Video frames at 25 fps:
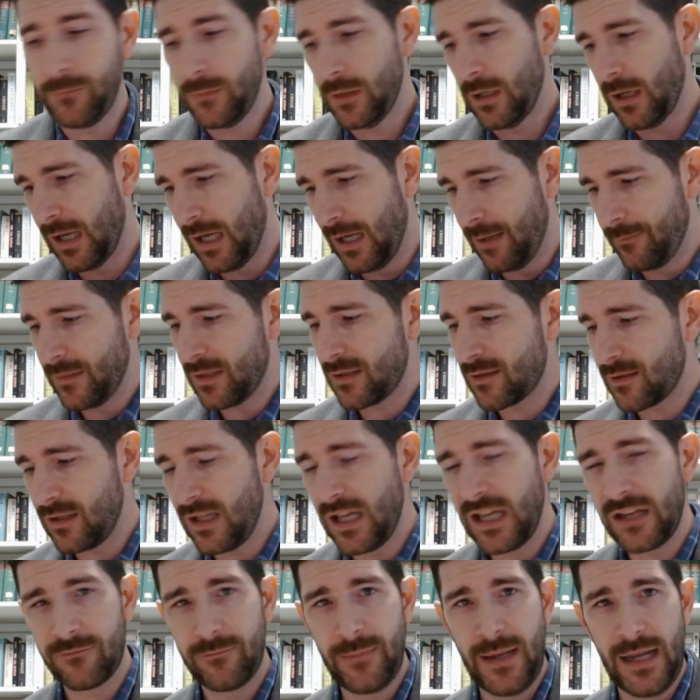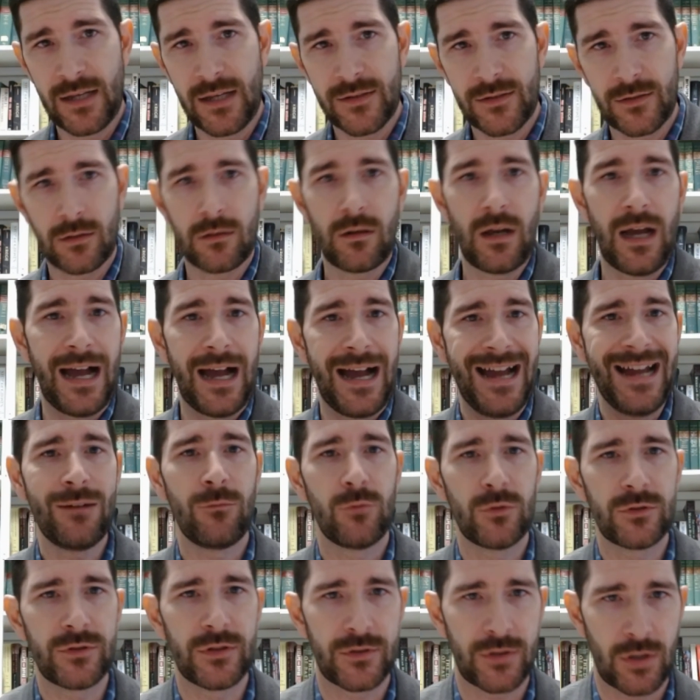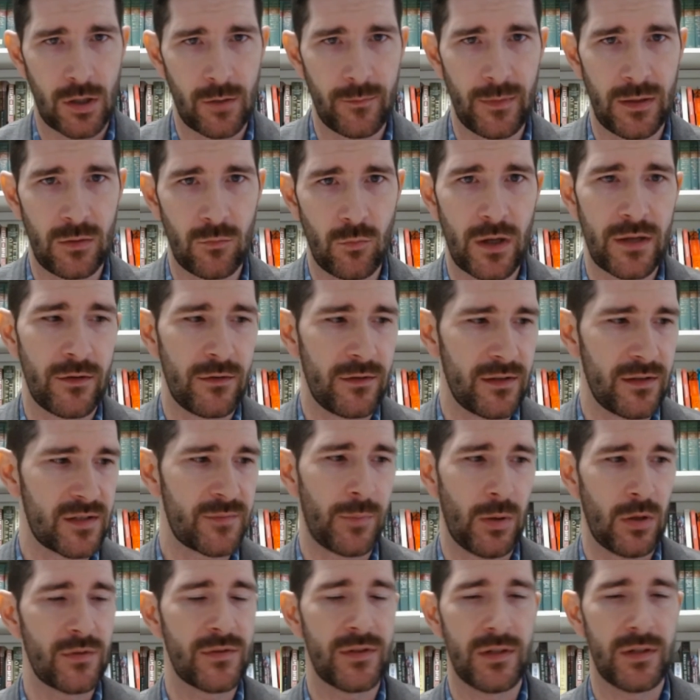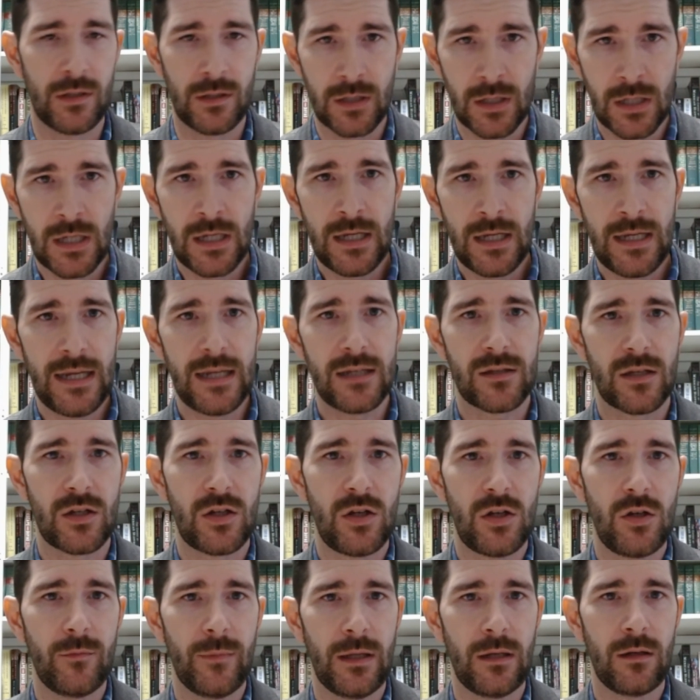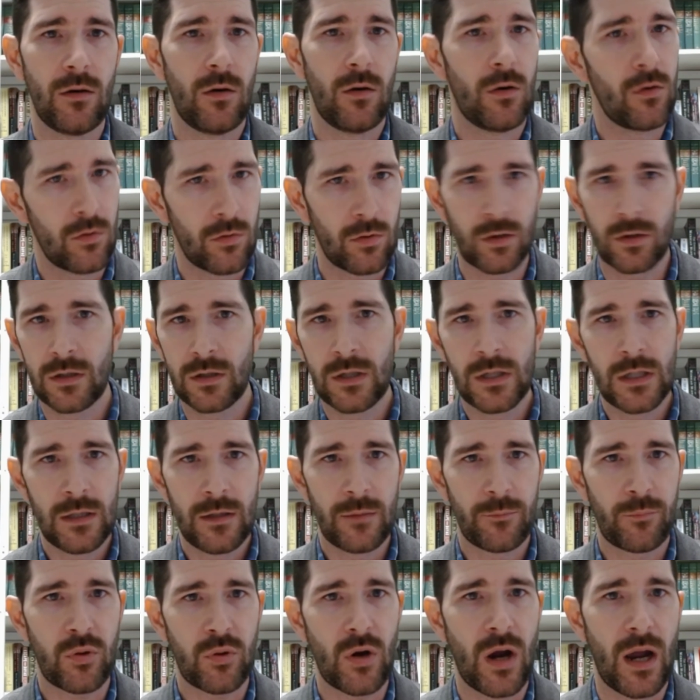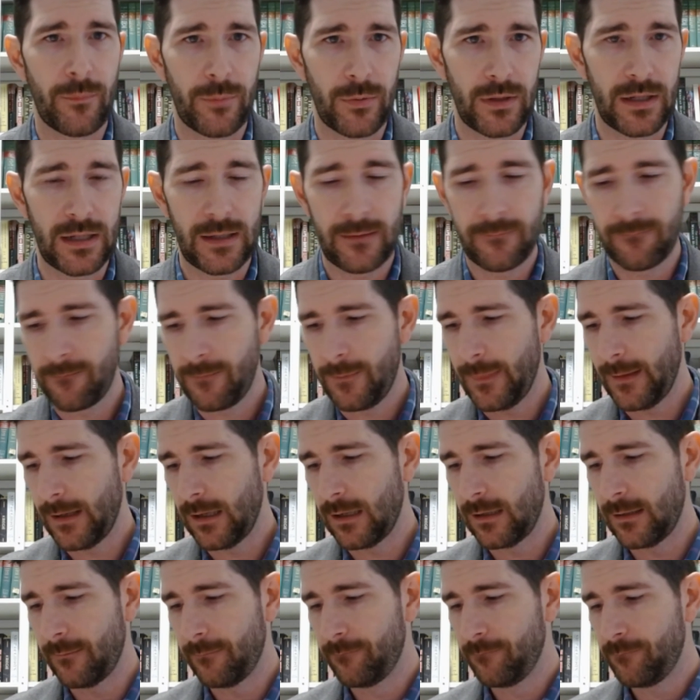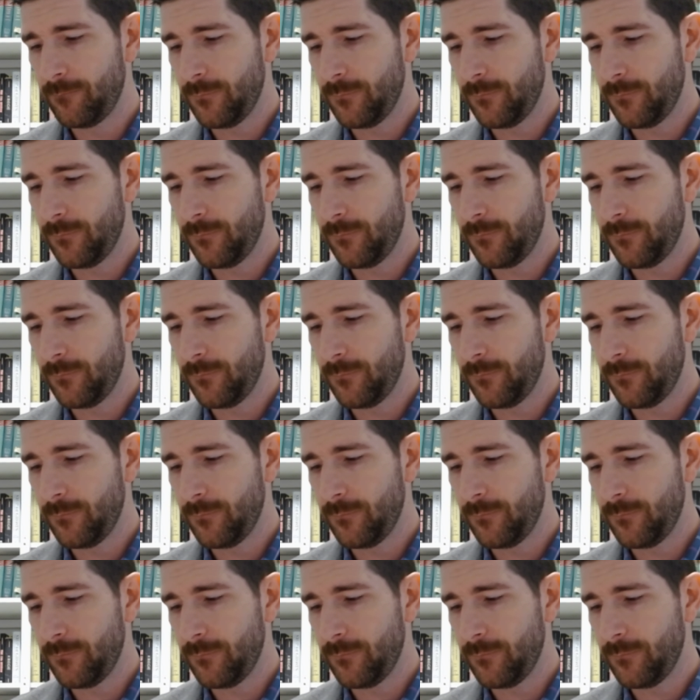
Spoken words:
I'm the slave master. I will determine whether this person is a human or property. And